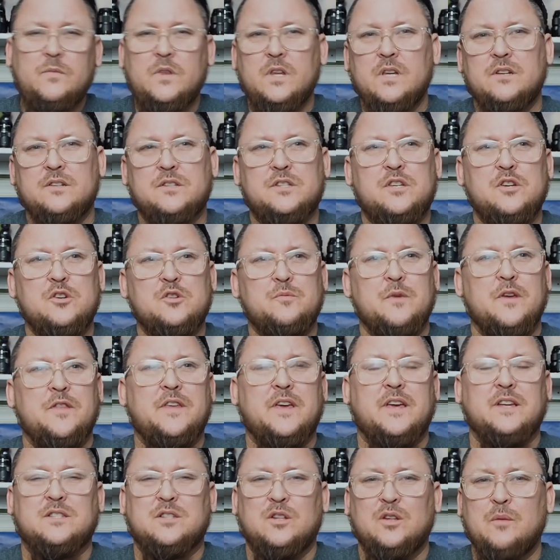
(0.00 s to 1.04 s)
excuse me, I
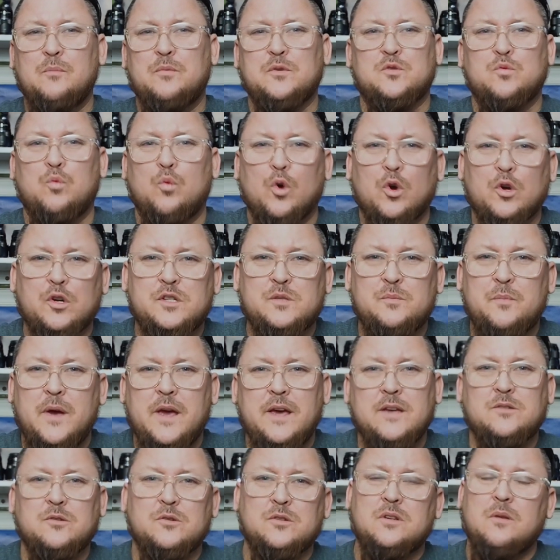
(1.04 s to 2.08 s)
think it's Olympus
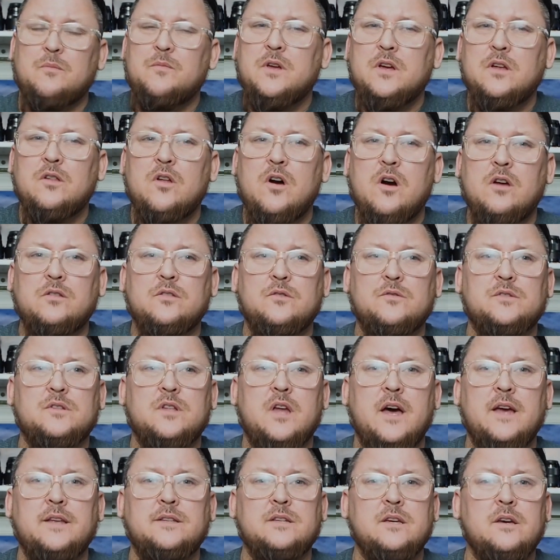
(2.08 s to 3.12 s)
Workspace or something along those
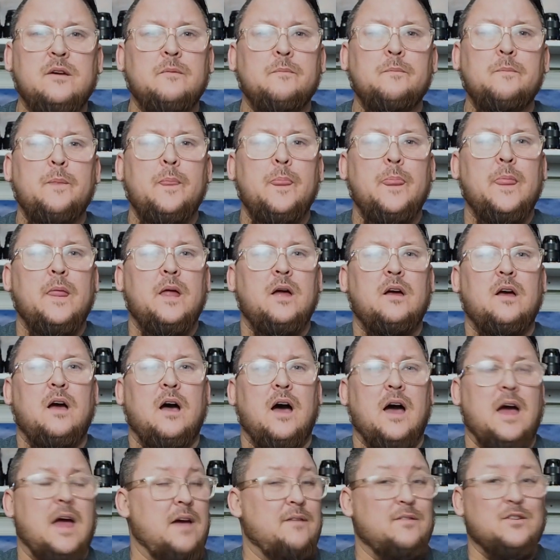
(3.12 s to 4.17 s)
lines.
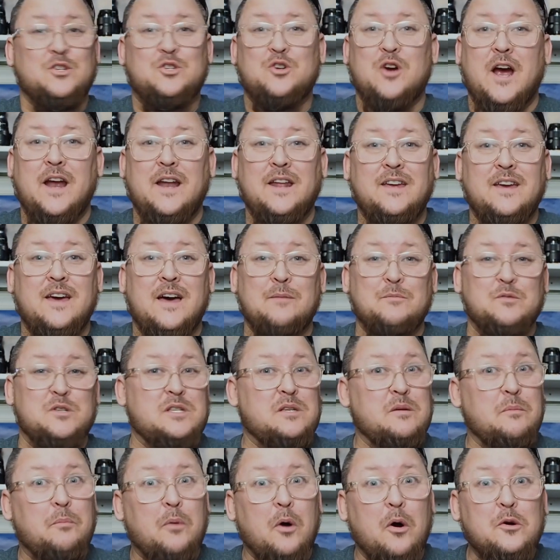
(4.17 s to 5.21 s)
I haven't tried it yet. I'm
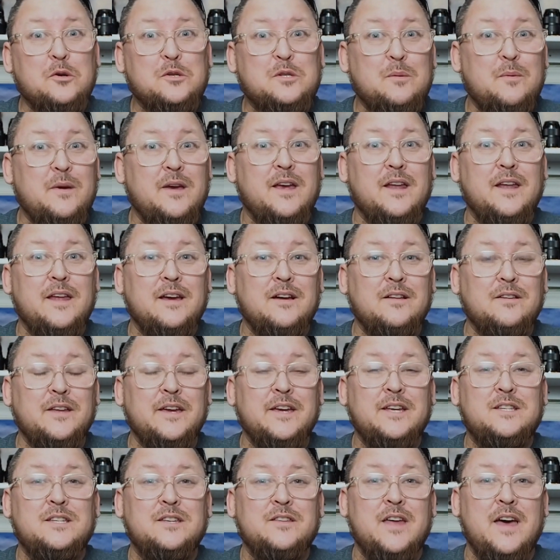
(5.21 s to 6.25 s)
supposed to be getting a
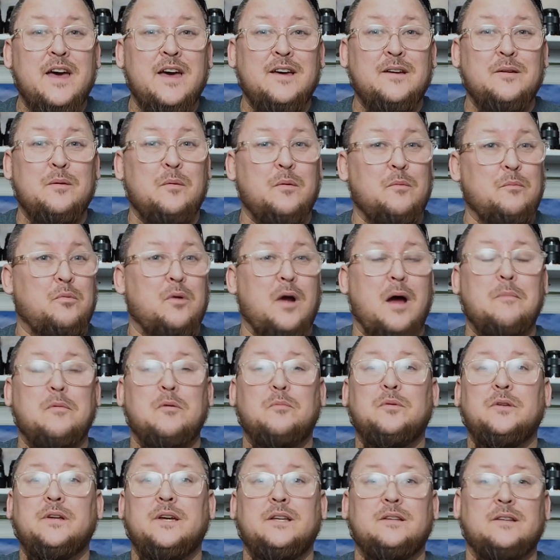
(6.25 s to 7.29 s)
link to that
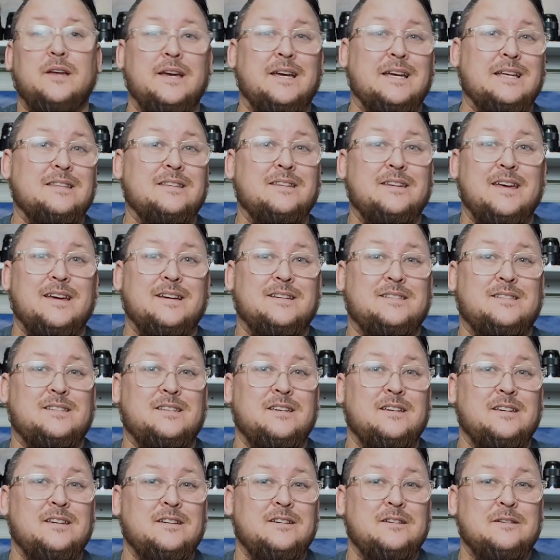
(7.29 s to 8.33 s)
probably like in the next
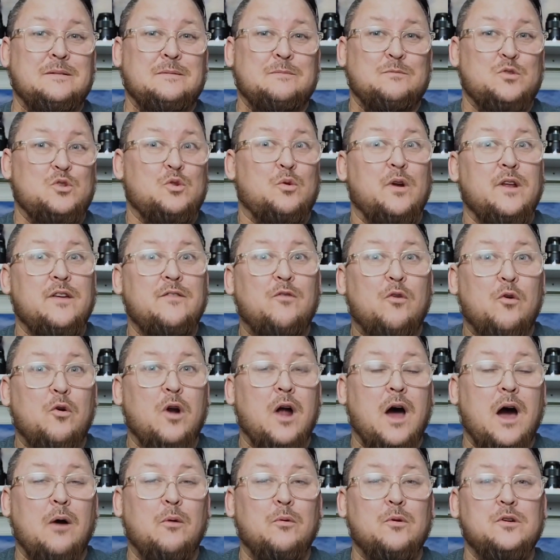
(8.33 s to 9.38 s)
24
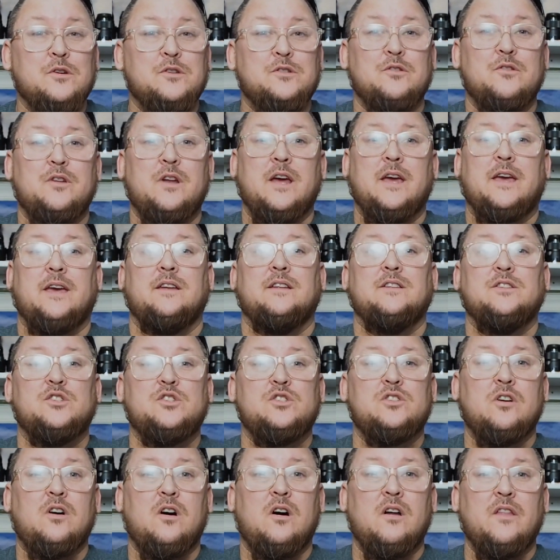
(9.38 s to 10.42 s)
hours so that I can
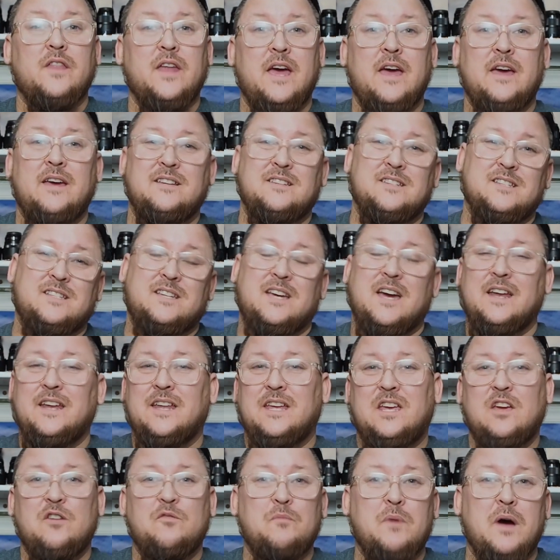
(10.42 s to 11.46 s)
install that and just kind of
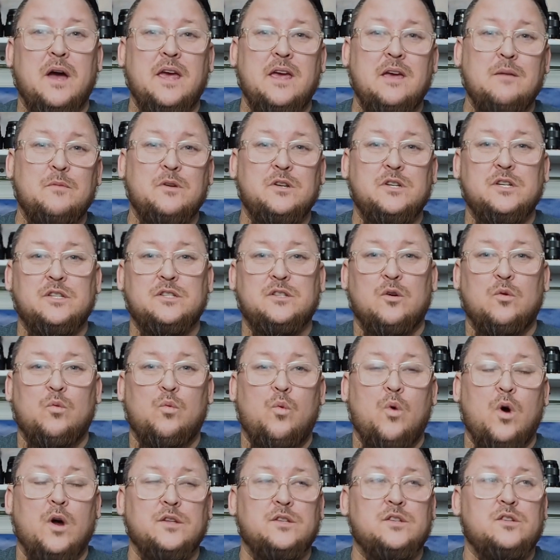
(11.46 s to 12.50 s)
give my images a
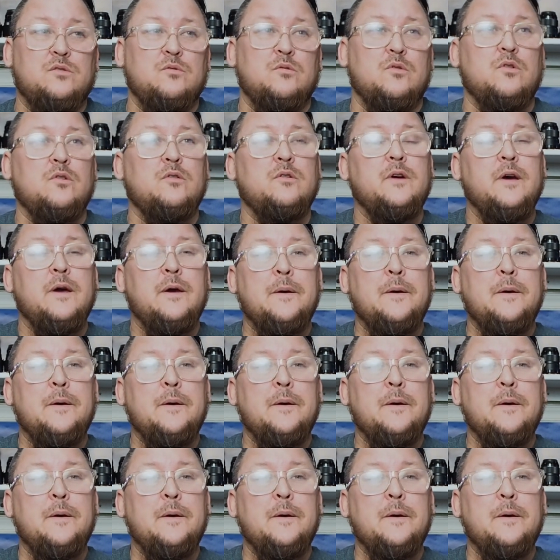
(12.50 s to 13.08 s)
once through.